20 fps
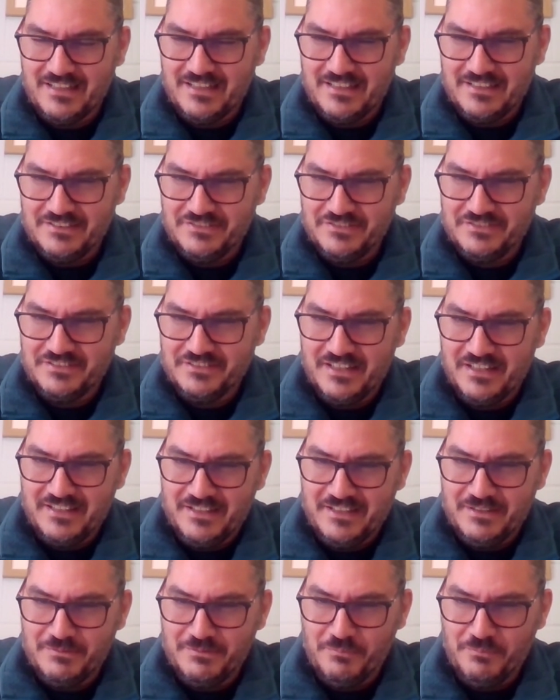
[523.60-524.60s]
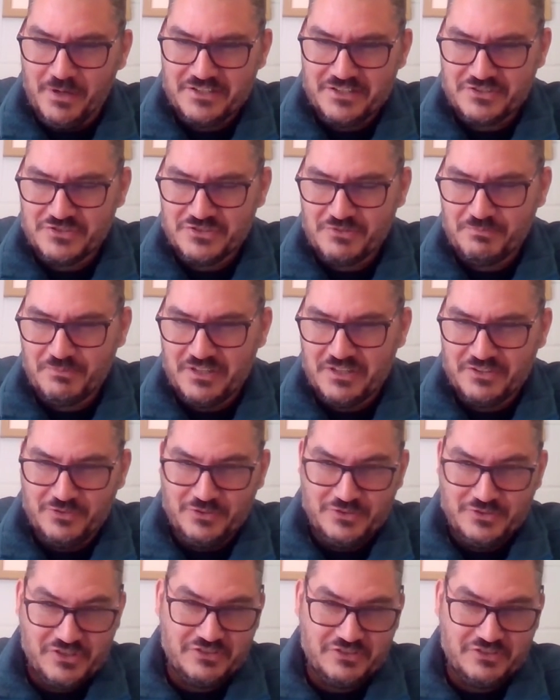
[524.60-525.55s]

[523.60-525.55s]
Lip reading: and Martin's got some great contacts.